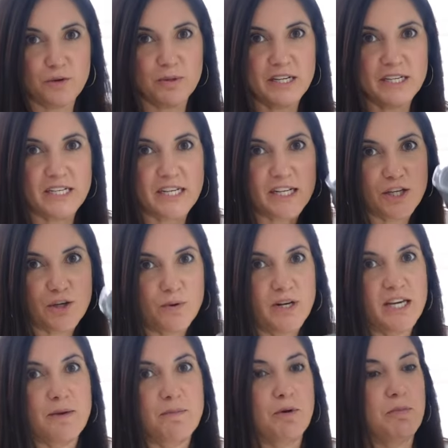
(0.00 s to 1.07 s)
you blend it, you
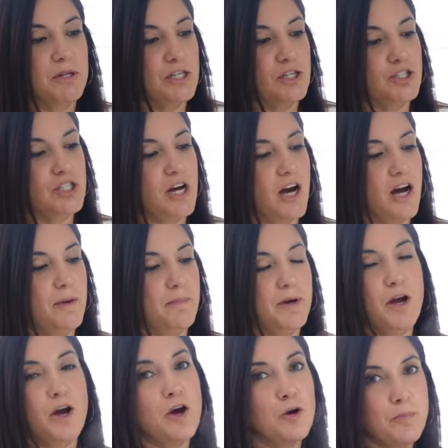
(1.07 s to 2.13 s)
wanna keep your blender
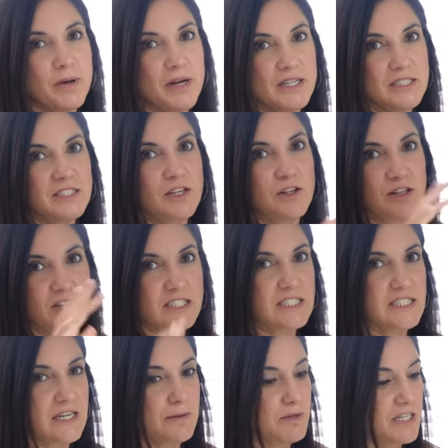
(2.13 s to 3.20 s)
top open so that the
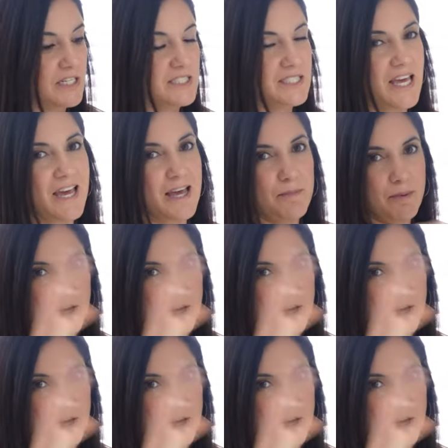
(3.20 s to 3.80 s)
steam can escape.